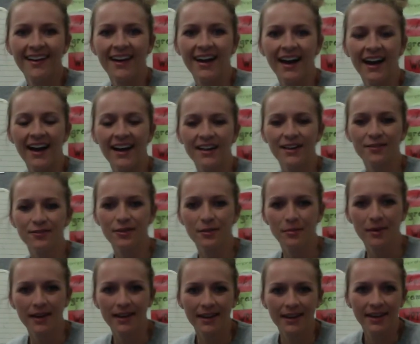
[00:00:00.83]
Hi,
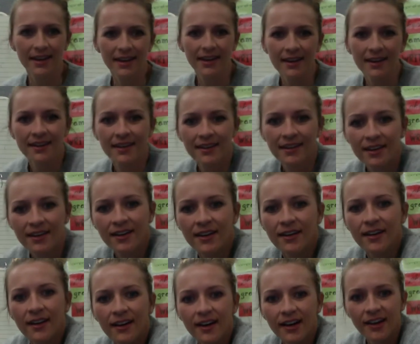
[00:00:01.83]
everybody.
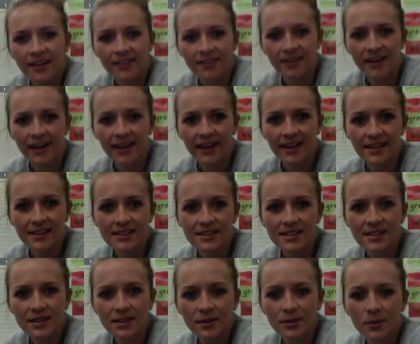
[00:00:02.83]
All right,
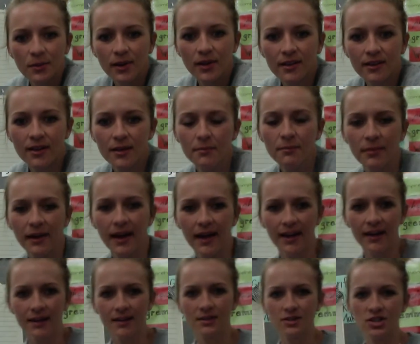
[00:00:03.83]
welcome
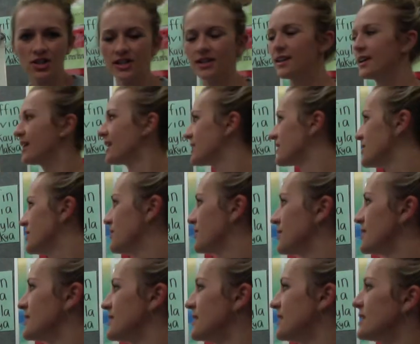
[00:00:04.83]
back. Trying to get it so you can
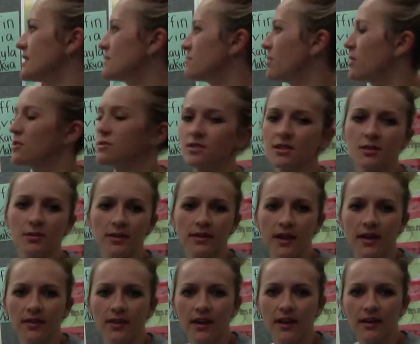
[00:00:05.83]
see this poster without
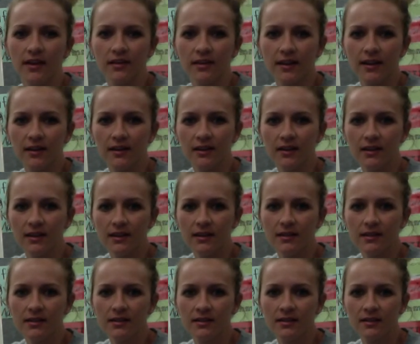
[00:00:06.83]
that glare on it.
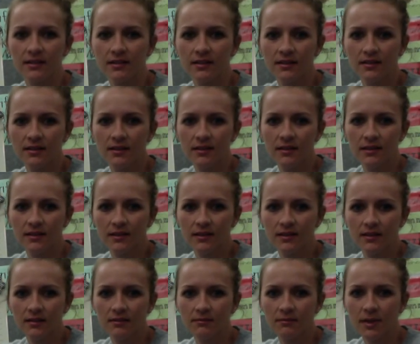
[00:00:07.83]

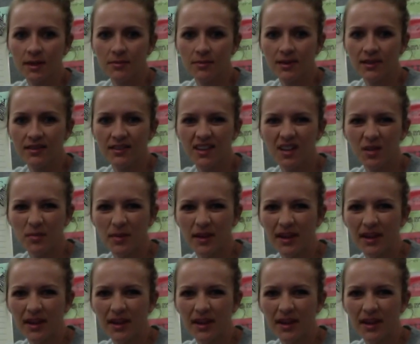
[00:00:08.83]
Maybe a little bit.